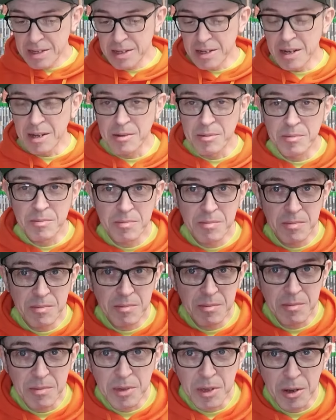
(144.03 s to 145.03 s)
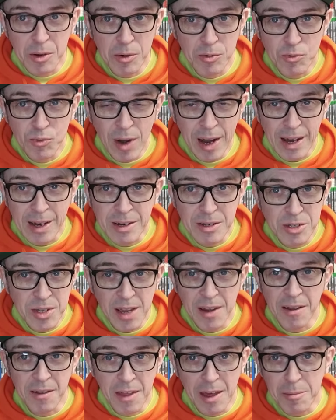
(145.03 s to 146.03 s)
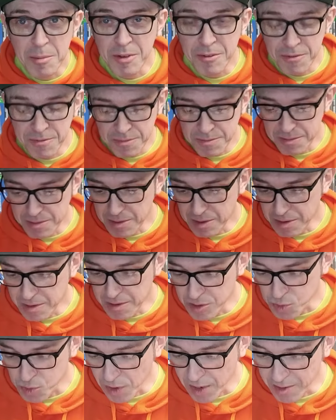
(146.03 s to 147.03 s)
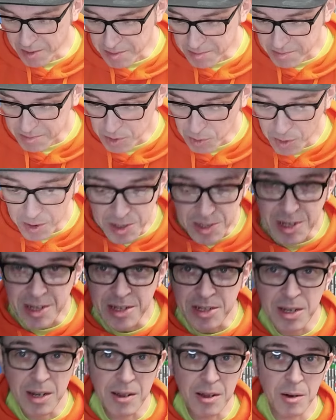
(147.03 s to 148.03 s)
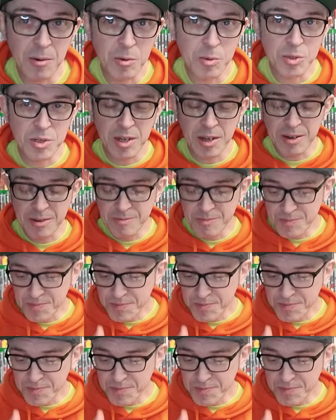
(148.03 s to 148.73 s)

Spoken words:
You know, you could rank 10 of them as well, quite easily, I would say.